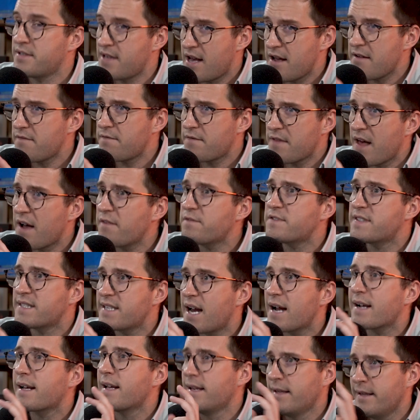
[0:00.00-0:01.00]
they've
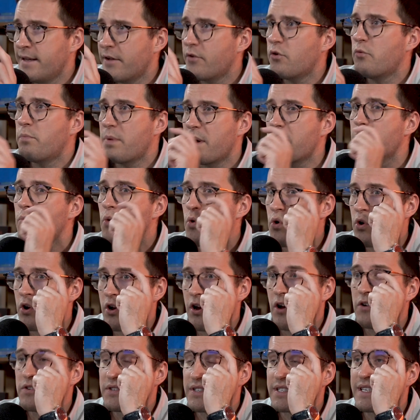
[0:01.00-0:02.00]
stuck a little bit more
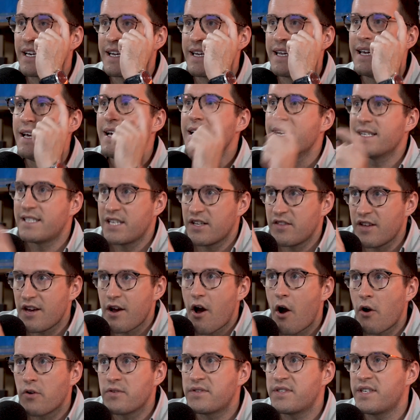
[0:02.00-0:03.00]
closely to the
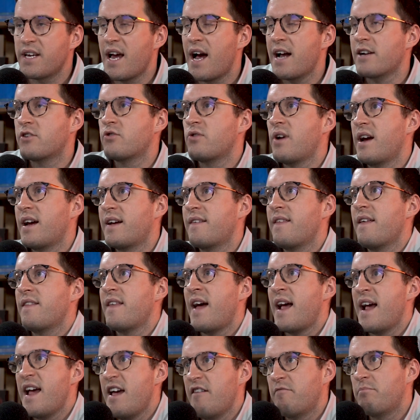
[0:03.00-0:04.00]
OCR track that
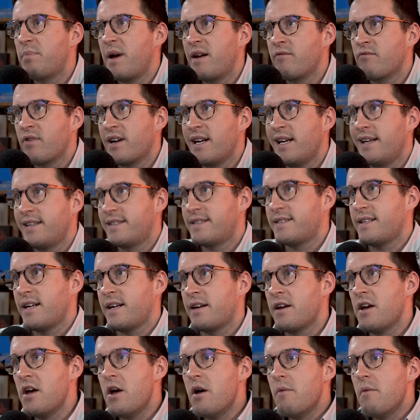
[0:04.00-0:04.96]
they have been releasing.